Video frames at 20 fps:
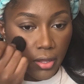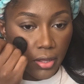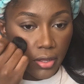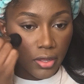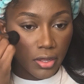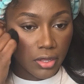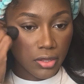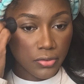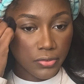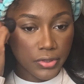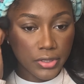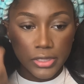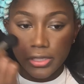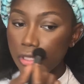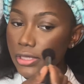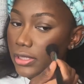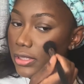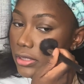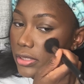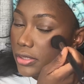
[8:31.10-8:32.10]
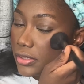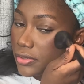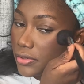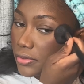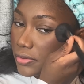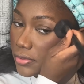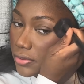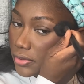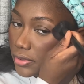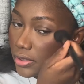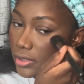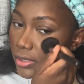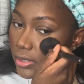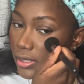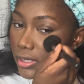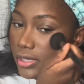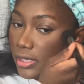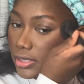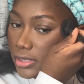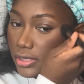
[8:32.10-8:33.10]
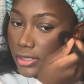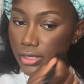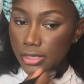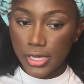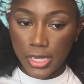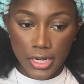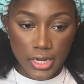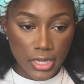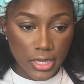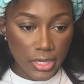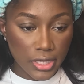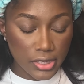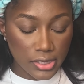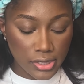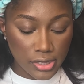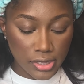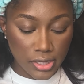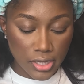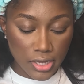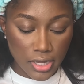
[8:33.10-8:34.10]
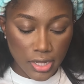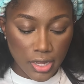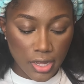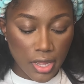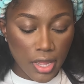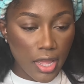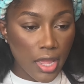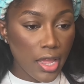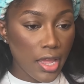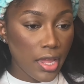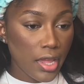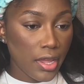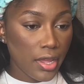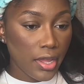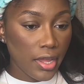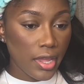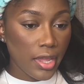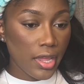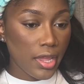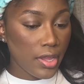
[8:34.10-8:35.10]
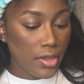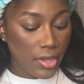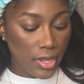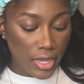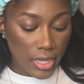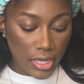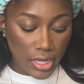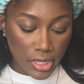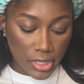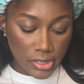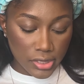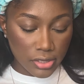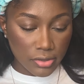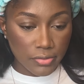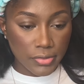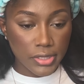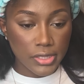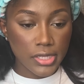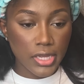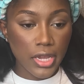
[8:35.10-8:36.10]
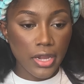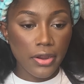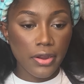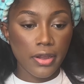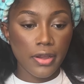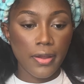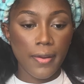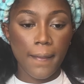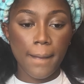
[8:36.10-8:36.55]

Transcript: All we need to do is set it and get some mascara.